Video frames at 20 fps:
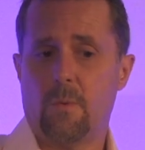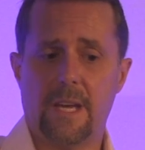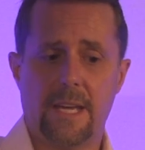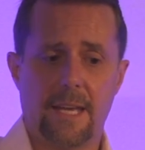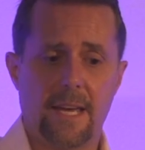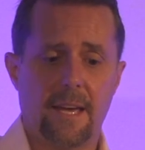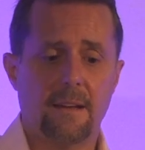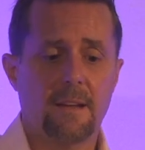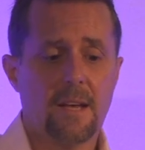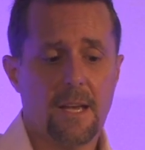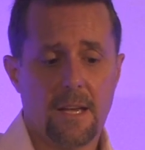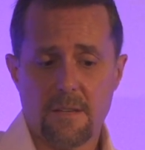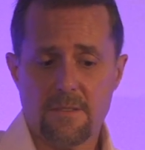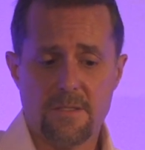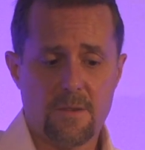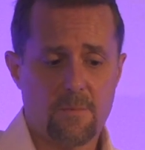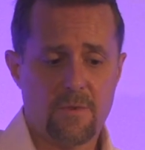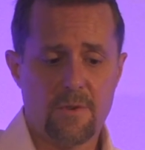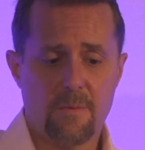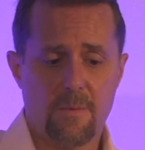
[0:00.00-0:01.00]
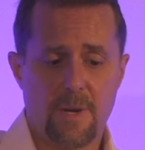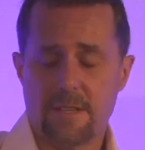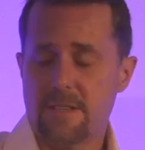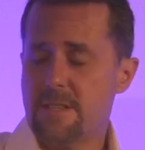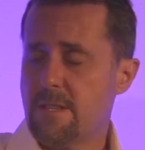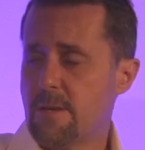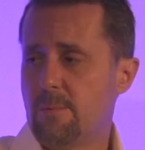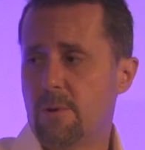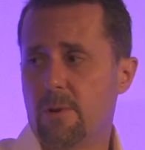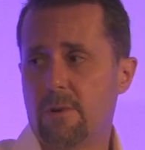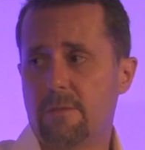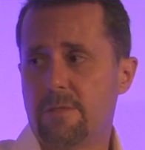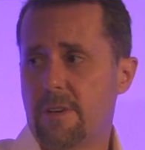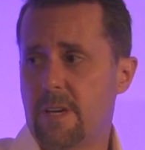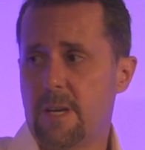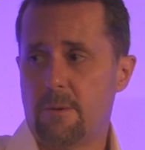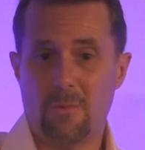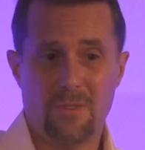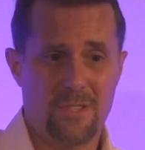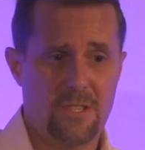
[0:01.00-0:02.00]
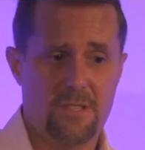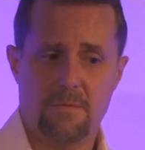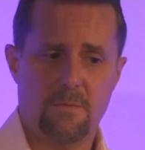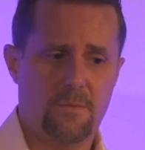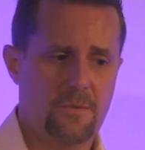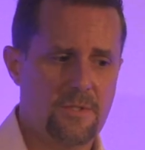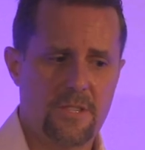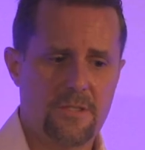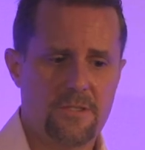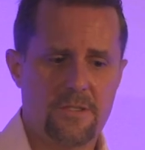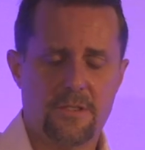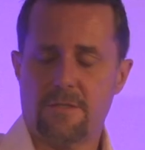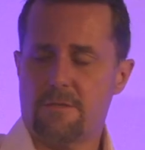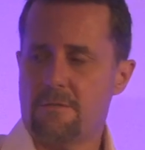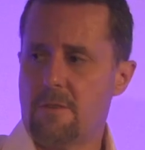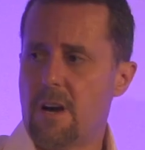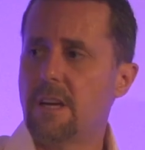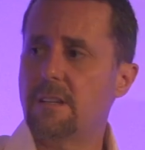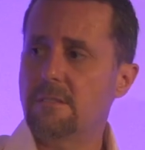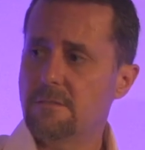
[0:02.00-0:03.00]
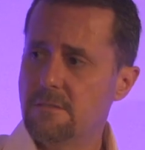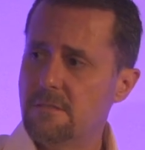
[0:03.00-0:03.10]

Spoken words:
We get some tremendous support for him, which is just great.